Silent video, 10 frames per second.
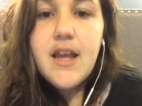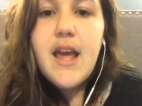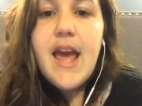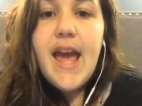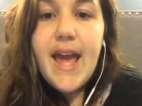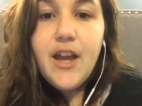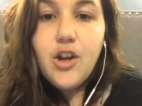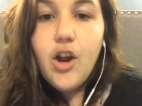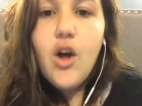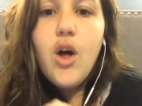hey
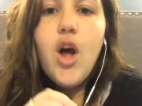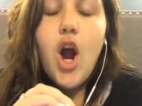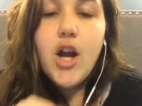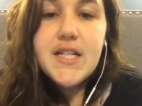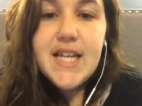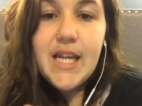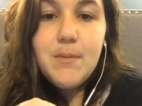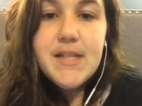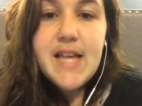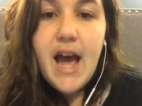girl, our
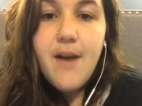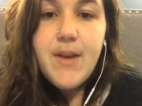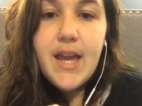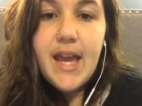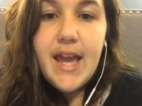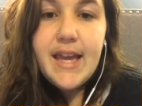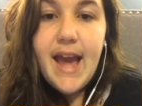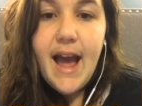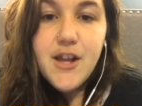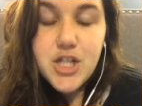team is having a
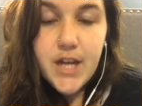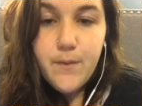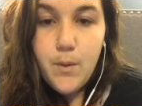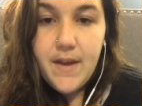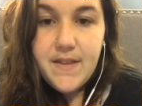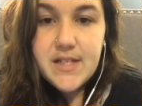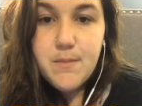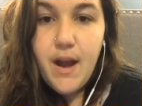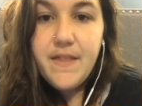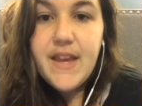cash giveaway this
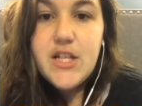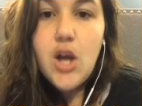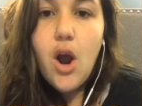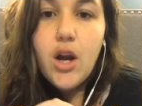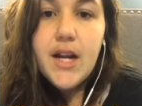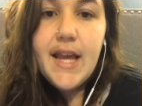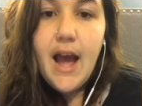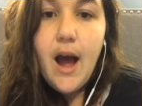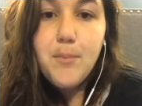month. It's already up